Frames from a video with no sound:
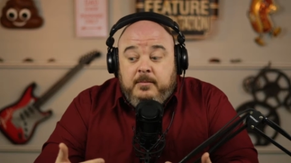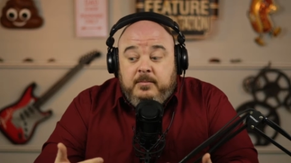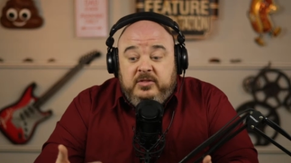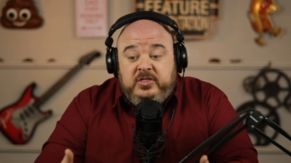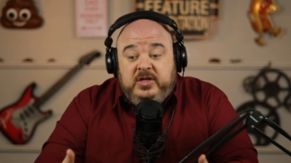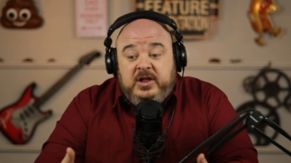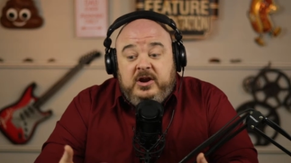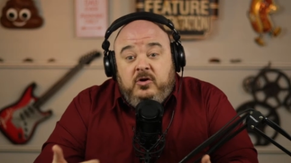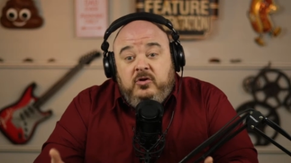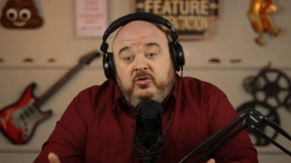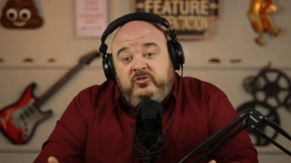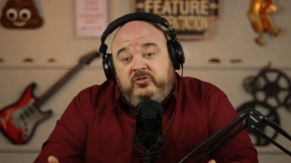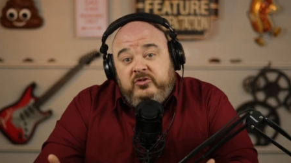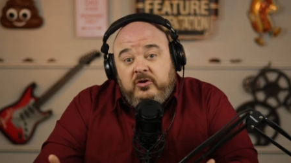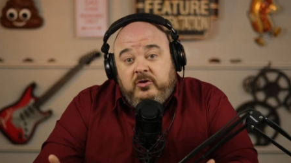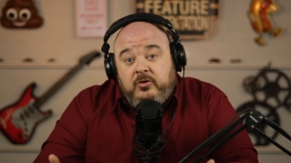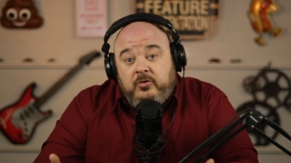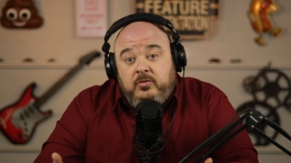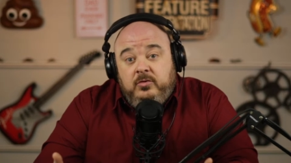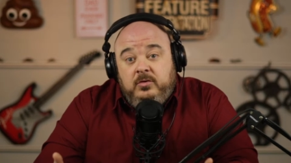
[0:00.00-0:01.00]
But that
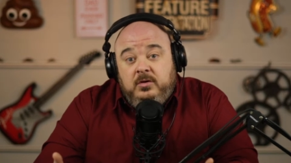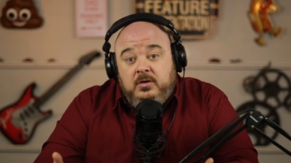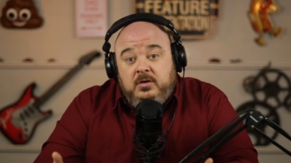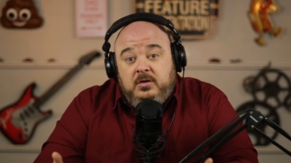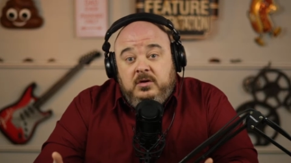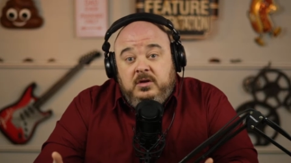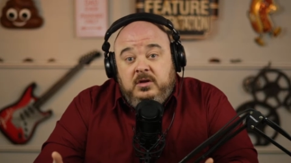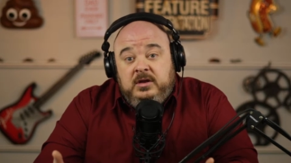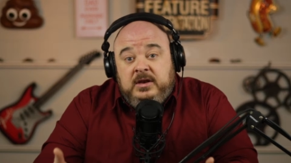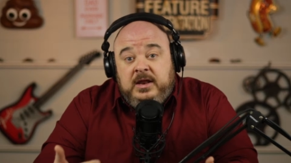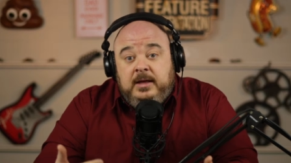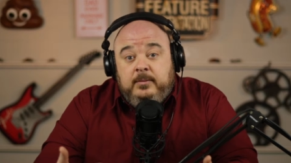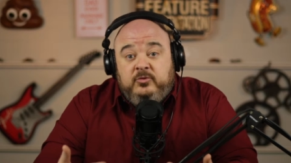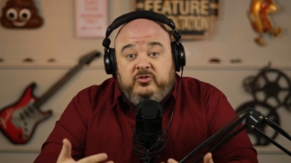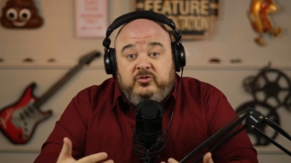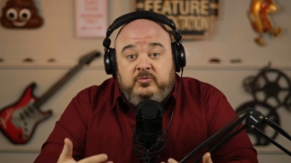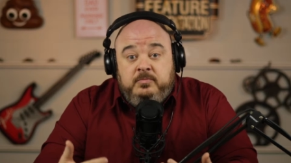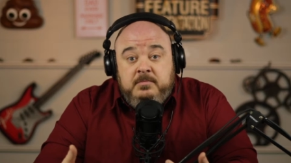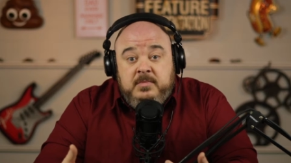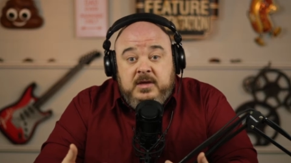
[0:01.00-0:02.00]
also
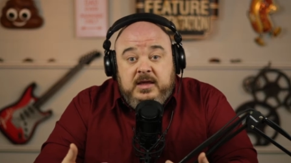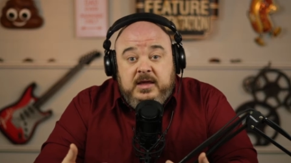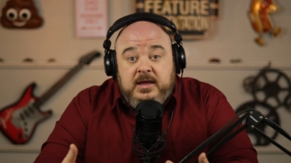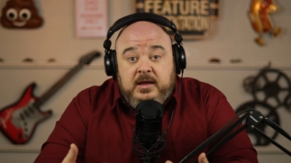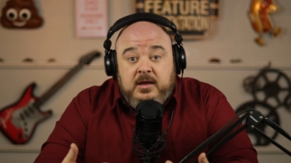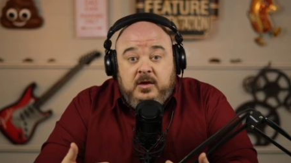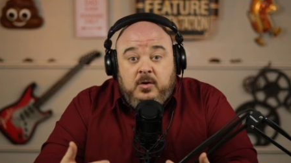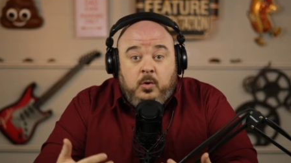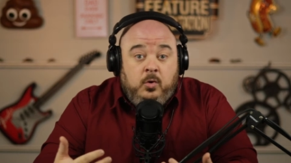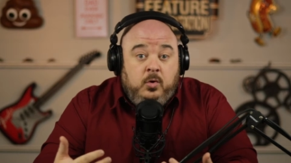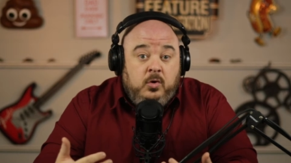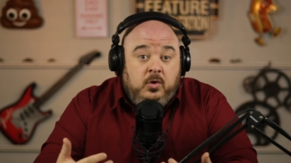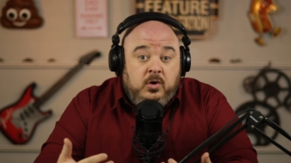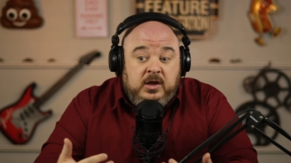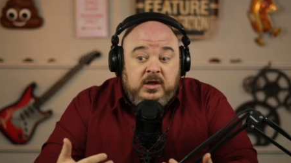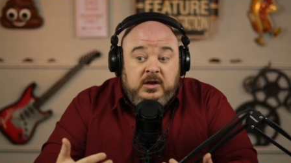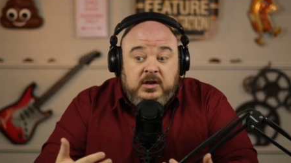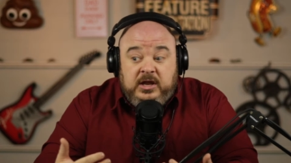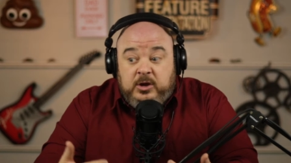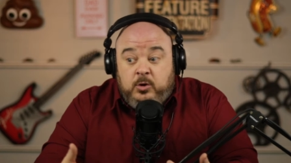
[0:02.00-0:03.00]
enables me,
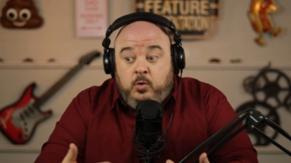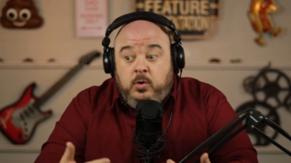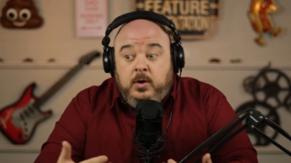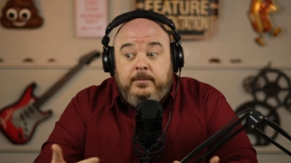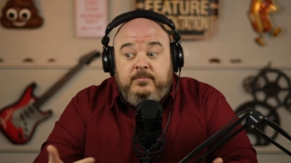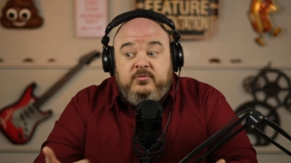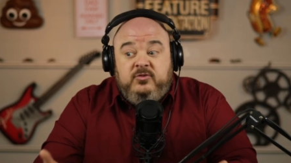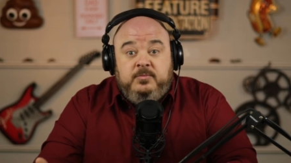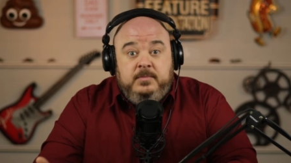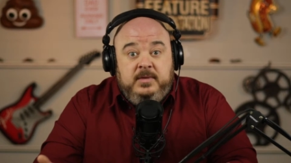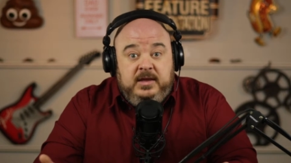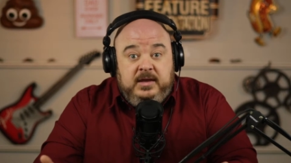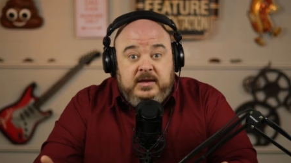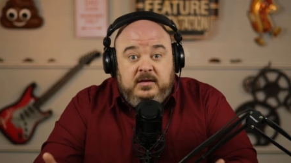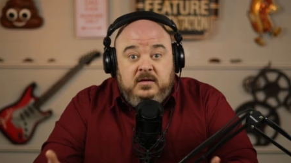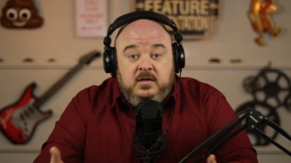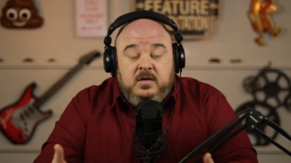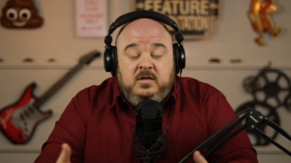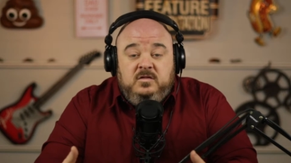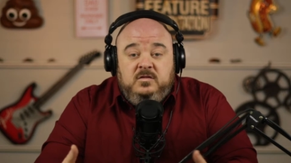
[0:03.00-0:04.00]
or it equips
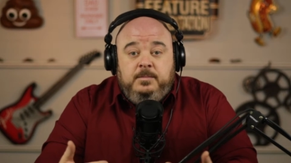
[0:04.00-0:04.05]
me,